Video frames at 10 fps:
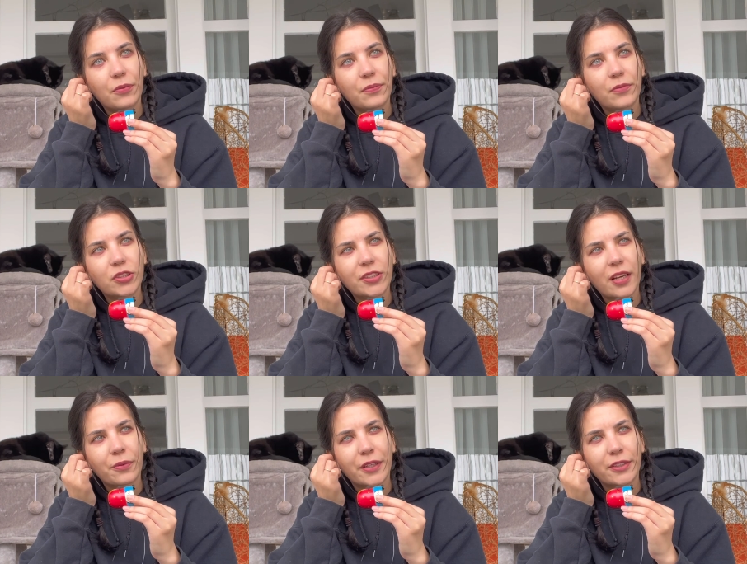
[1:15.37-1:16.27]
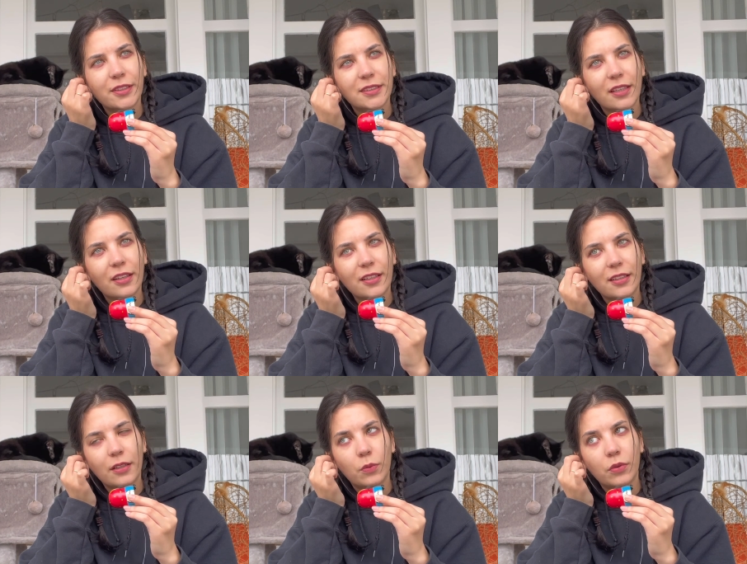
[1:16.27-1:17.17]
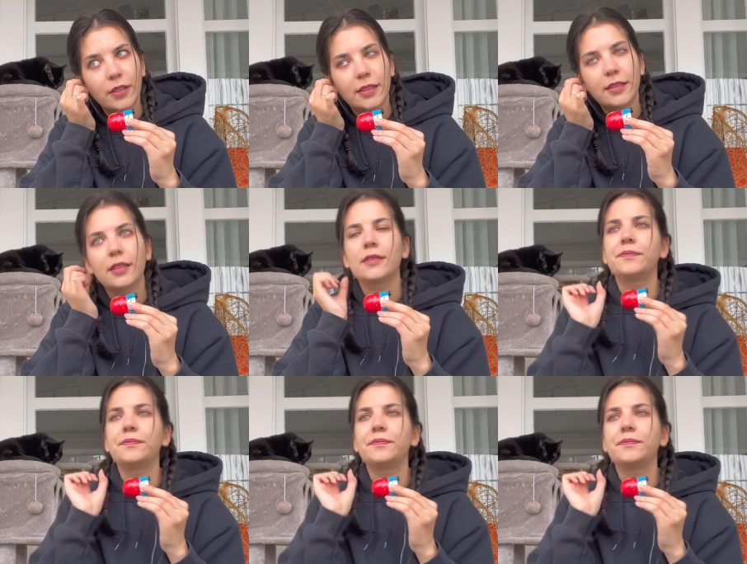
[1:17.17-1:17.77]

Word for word: which is kind of weird because I thought he would.